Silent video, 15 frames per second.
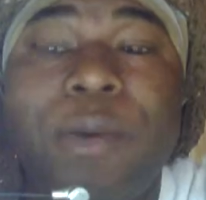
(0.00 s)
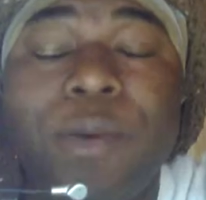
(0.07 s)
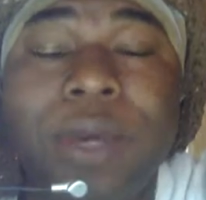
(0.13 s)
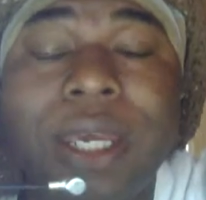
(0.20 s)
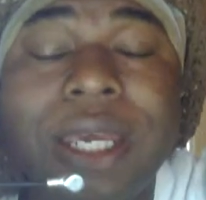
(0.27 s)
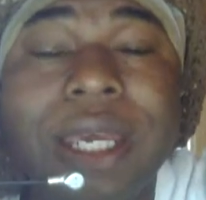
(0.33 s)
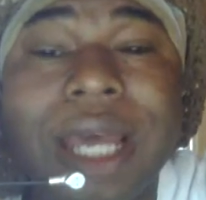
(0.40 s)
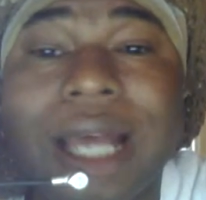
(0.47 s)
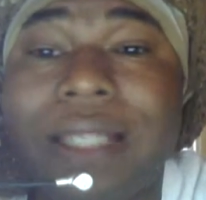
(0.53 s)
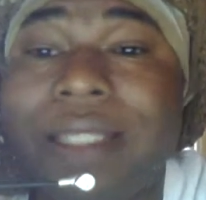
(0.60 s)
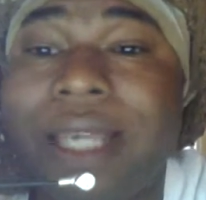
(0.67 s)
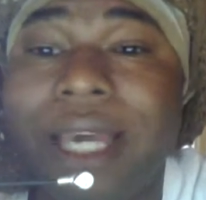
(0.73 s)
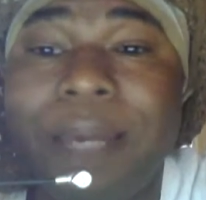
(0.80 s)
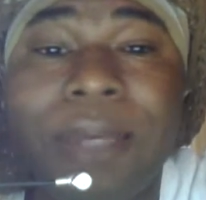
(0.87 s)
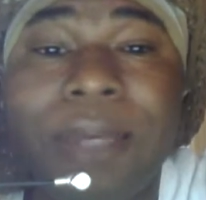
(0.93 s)
that we as
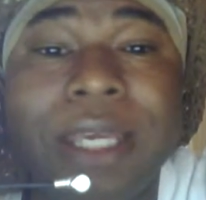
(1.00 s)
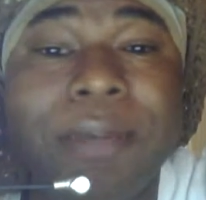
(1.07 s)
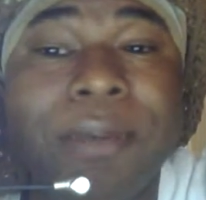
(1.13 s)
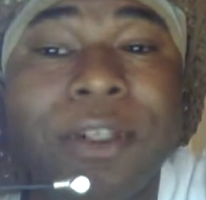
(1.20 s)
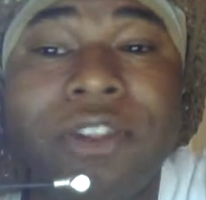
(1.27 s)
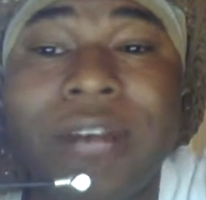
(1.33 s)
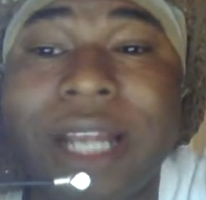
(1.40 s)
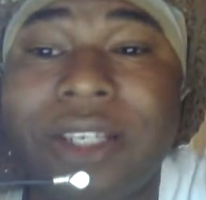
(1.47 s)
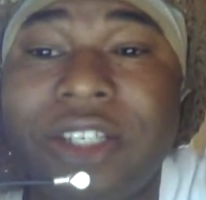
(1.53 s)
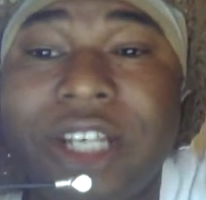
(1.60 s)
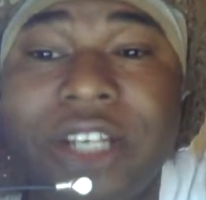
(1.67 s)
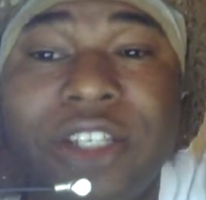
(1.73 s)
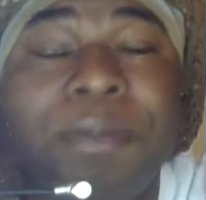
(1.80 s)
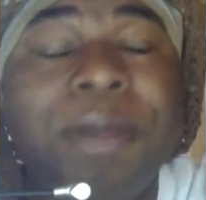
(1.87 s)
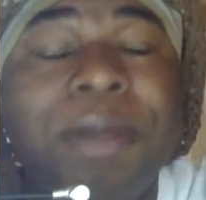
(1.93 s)
gay people,
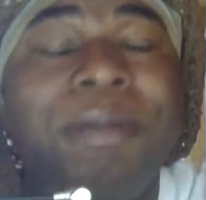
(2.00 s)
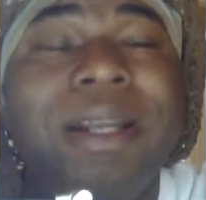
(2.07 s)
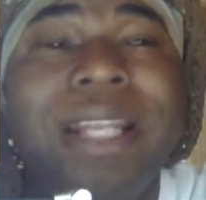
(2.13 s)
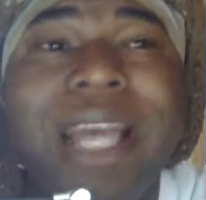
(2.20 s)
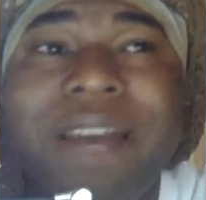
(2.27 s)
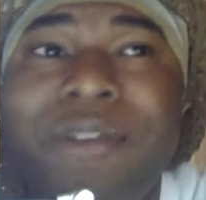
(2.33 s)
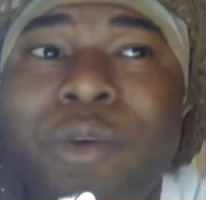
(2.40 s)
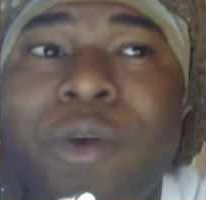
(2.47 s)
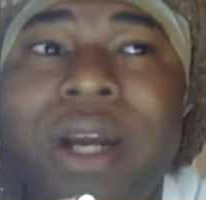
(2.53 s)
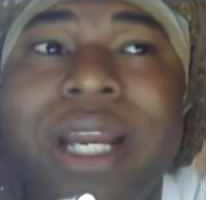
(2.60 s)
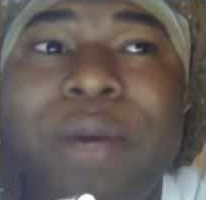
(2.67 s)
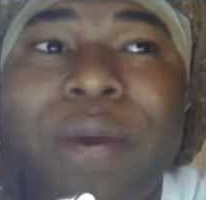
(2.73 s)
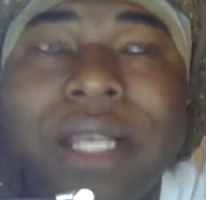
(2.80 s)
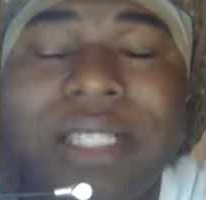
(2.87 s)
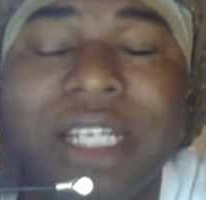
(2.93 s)
transgendered people, and everyone
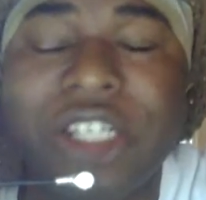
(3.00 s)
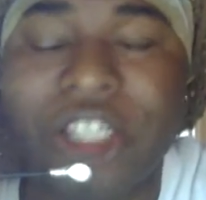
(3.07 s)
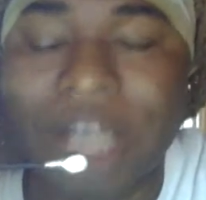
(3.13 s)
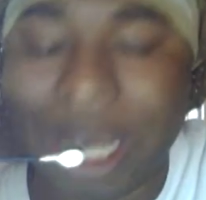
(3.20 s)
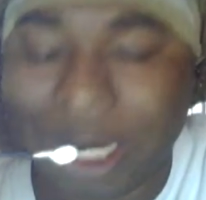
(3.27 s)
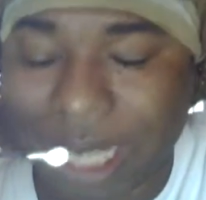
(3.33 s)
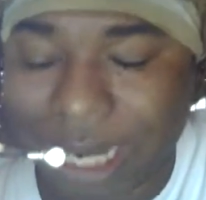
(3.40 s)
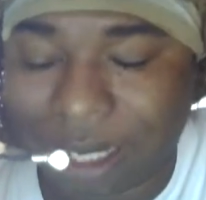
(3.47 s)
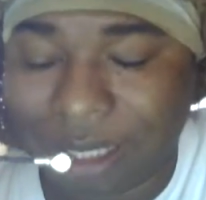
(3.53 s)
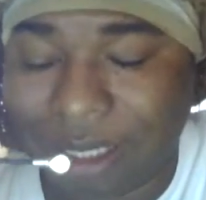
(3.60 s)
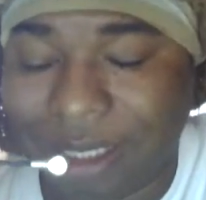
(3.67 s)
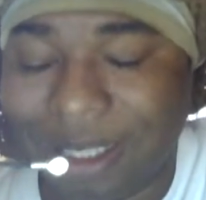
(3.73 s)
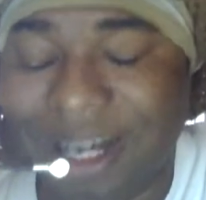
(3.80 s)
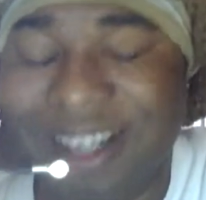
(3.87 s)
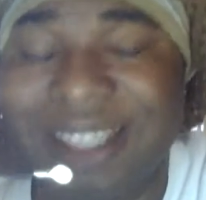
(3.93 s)
who has a child like that
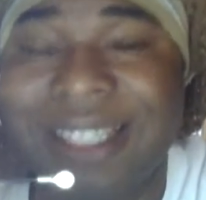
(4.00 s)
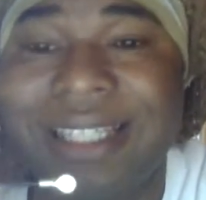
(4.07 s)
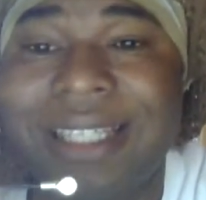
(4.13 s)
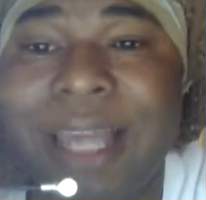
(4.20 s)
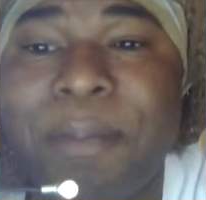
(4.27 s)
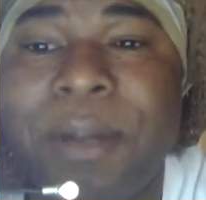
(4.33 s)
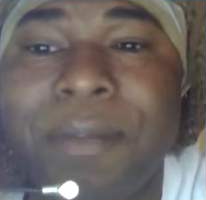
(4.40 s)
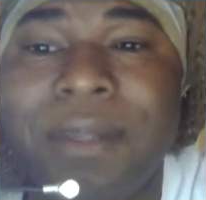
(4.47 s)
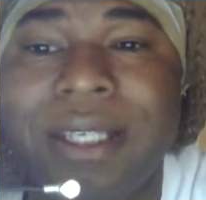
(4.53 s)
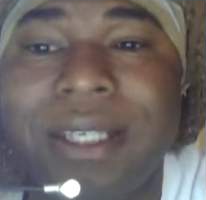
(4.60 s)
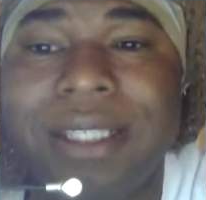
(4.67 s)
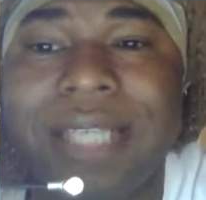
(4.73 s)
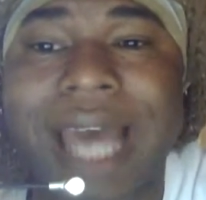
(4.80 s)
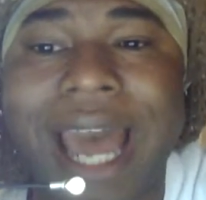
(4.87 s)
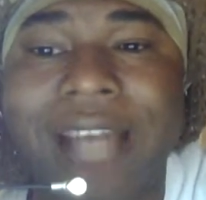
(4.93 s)
to start step up
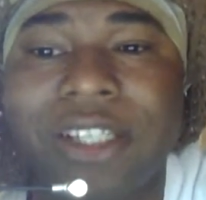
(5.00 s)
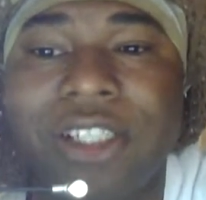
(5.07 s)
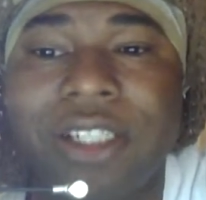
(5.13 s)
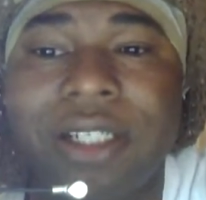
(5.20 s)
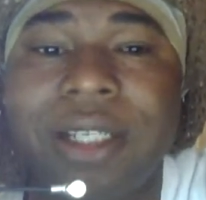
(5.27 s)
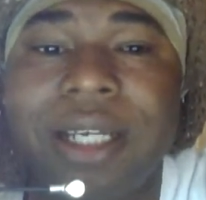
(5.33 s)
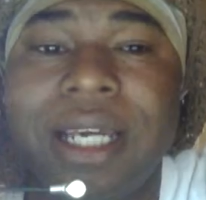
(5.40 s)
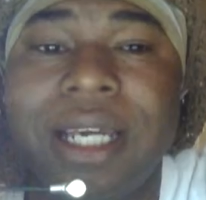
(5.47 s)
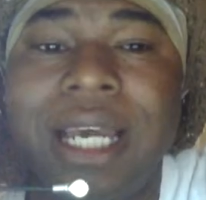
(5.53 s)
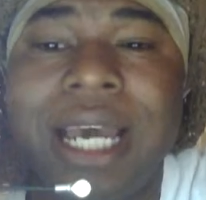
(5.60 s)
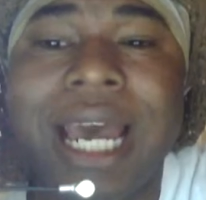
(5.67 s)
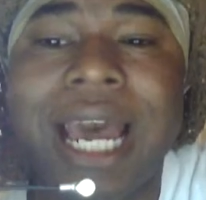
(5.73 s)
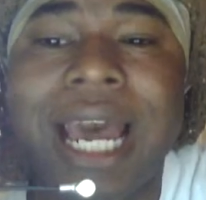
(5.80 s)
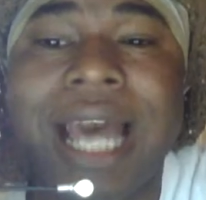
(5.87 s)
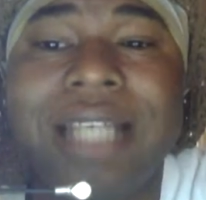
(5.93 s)
this action
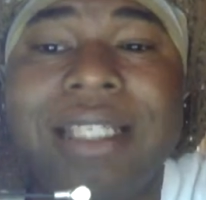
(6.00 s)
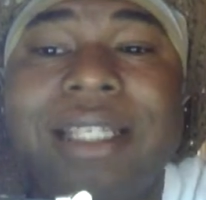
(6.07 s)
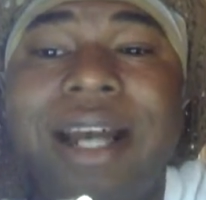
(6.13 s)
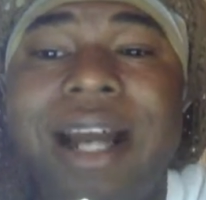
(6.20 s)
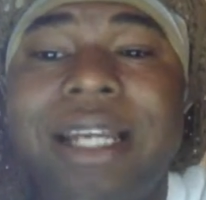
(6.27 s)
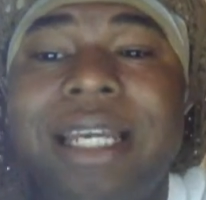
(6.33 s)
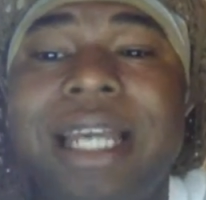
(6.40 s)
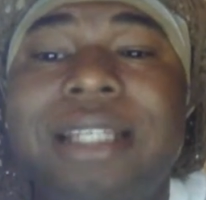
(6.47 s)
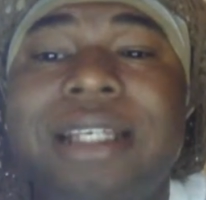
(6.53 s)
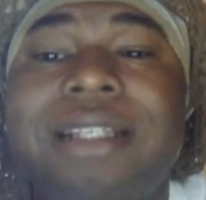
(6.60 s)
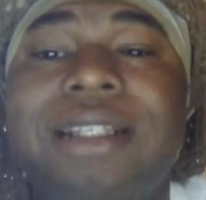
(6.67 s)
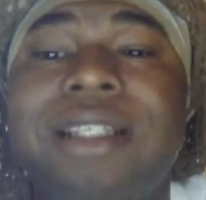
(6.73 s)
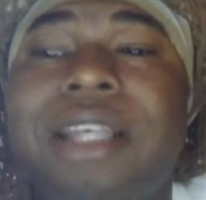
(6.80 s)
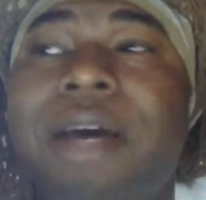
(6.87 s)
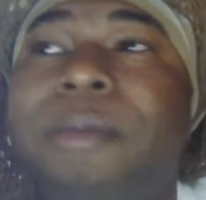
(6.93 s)
and start getting
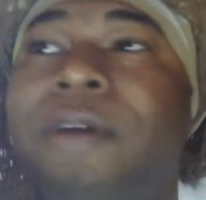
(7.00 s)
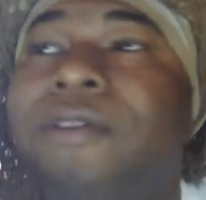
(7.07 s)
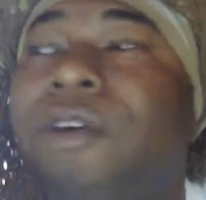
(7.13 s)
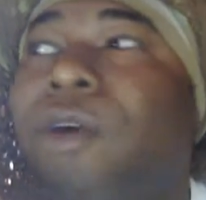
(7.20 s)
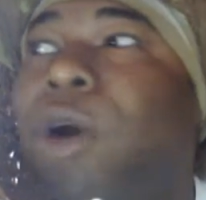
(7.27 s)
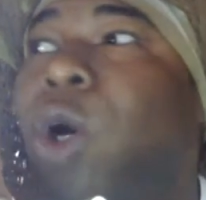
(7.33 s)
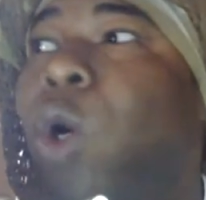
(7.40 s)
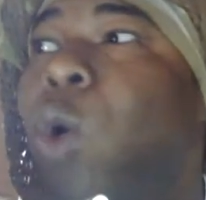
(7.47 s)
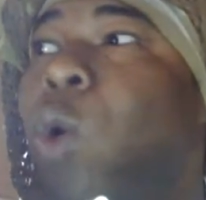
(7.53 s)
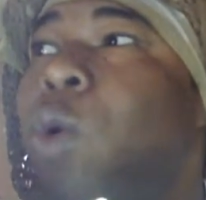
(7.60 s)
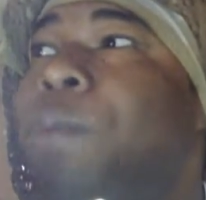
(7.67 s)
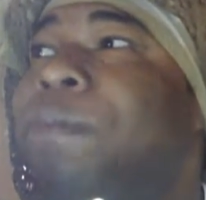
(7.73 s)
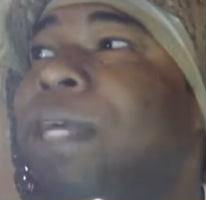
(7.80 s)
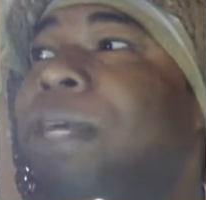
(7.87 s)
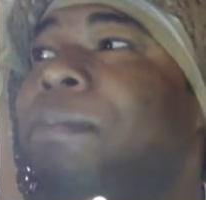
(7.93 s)
some of our
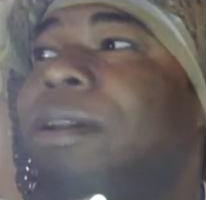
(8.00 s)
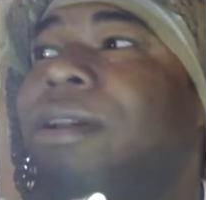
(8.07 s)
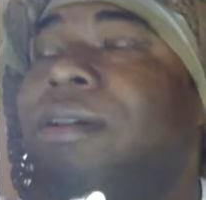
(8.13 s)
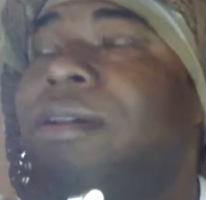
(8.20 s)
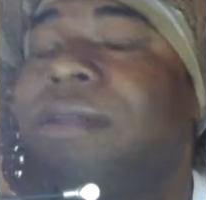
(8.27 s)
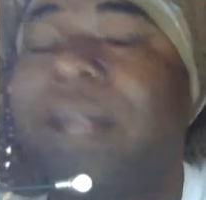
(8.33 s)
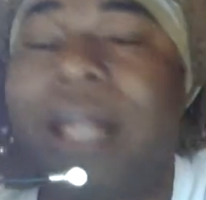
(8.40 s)
own people